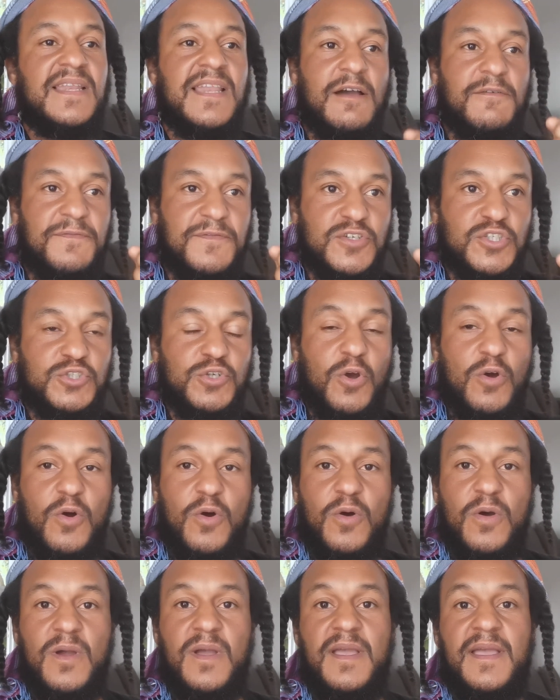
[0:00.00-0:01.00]
Now for
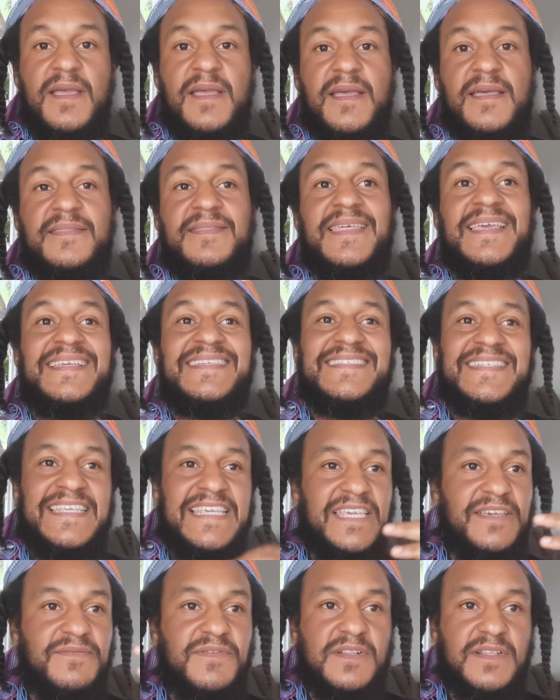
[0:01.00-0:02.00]
sure, there is
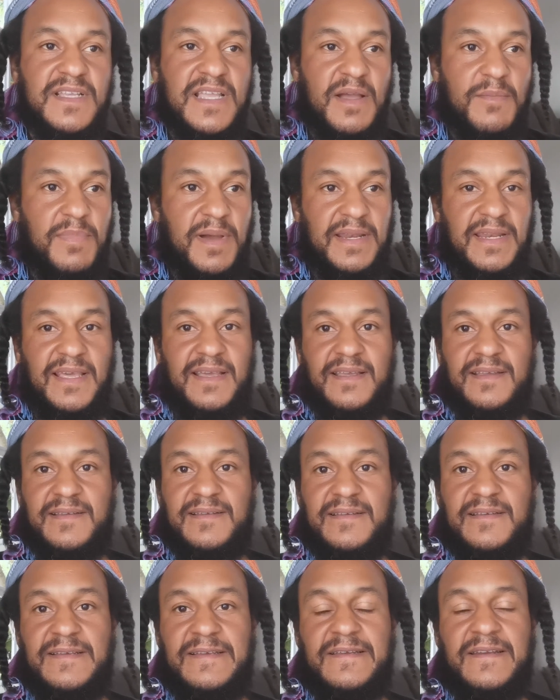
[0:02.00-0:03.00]
evil Kabbalah,
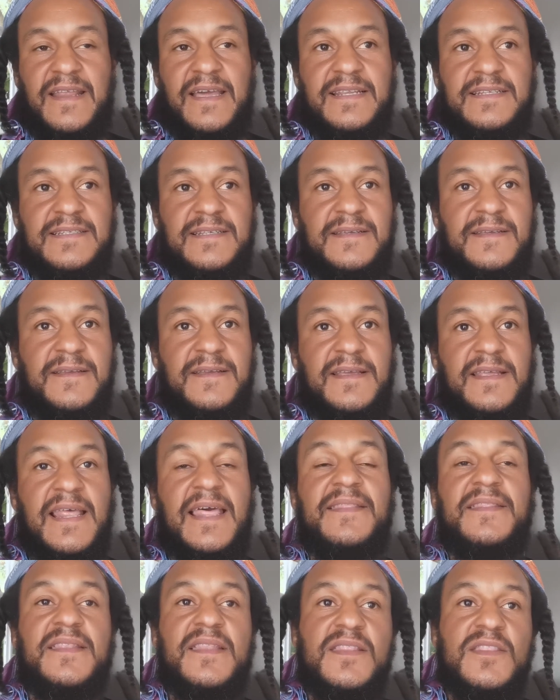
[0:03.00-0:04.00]
right?
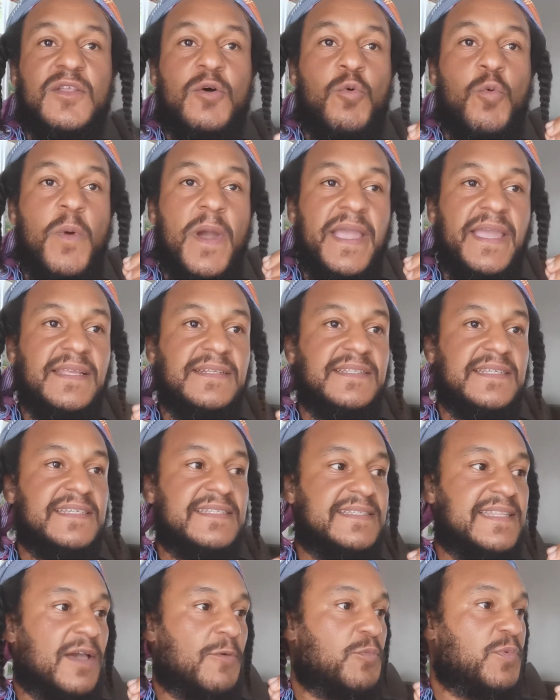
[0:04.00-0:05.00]
And the way it
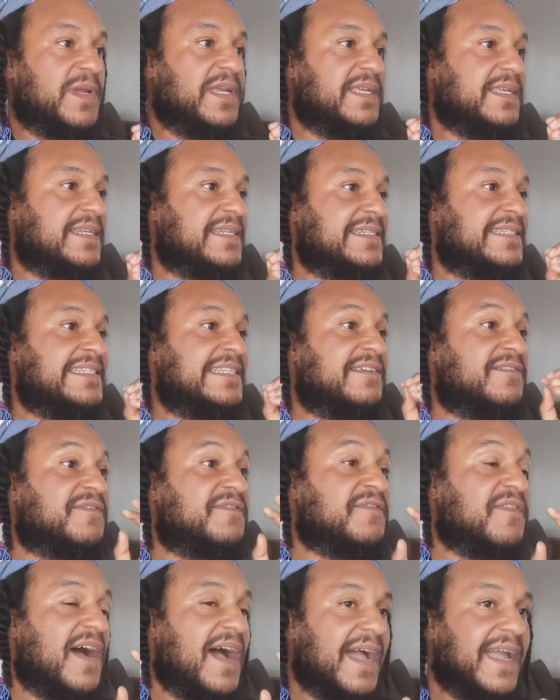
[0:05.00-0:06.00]
is that we
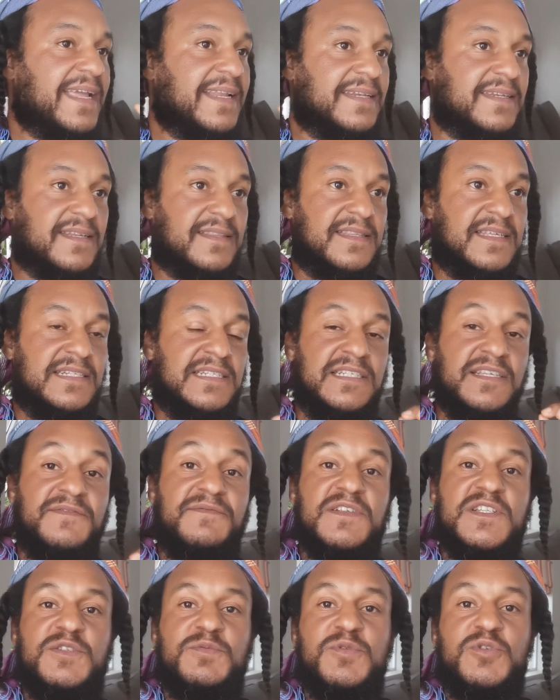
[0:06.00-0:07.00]
define the
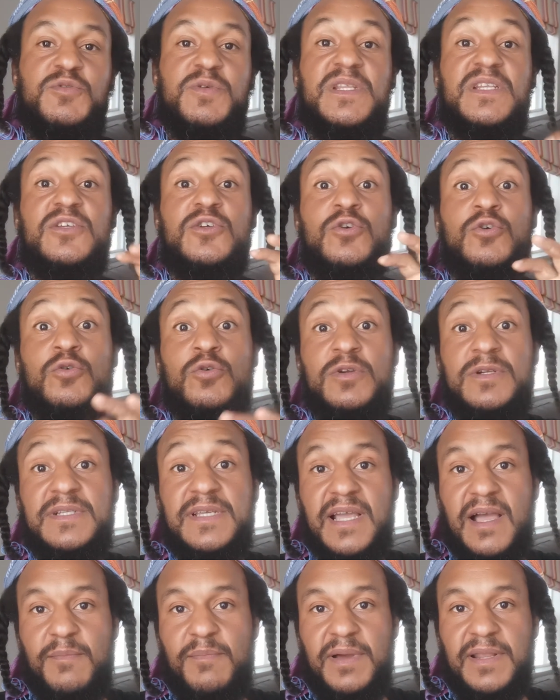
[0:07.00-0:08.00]
difference between
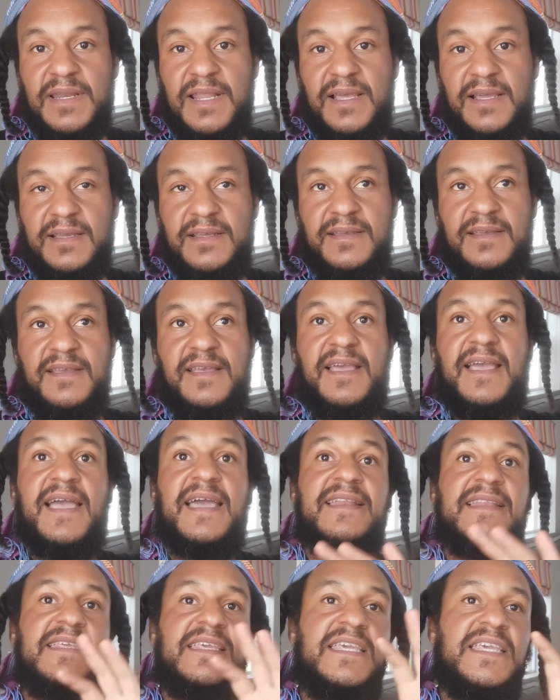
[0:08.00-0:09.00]
good Kabbalah
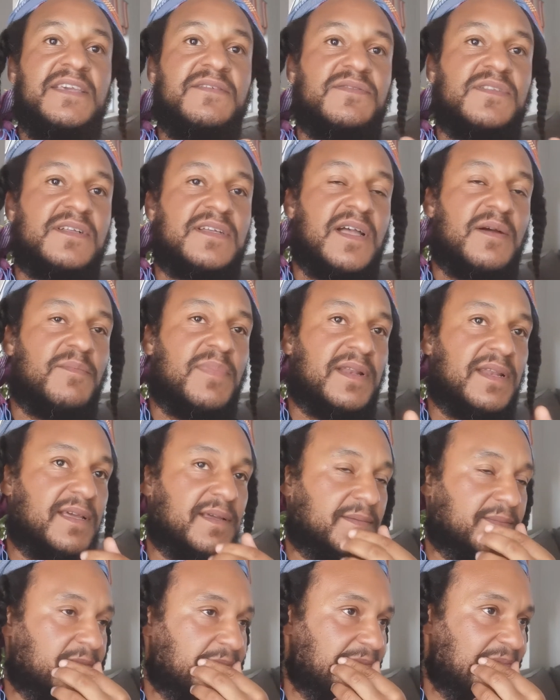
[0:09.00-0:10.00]
and evil
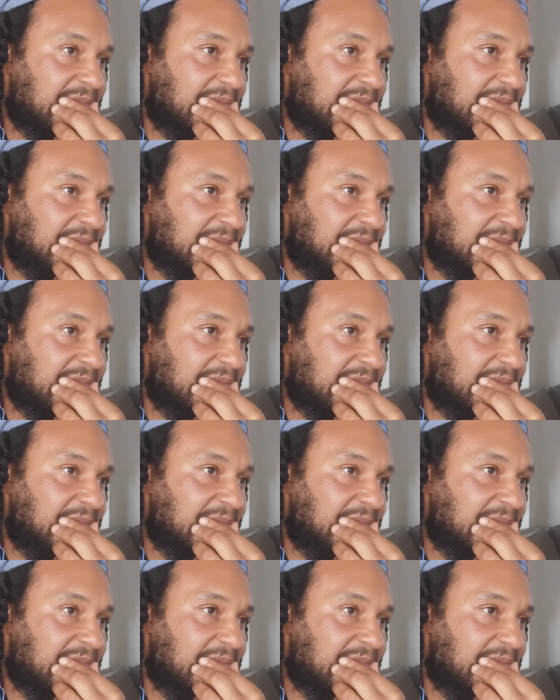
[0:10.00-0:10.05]
Kabbalah.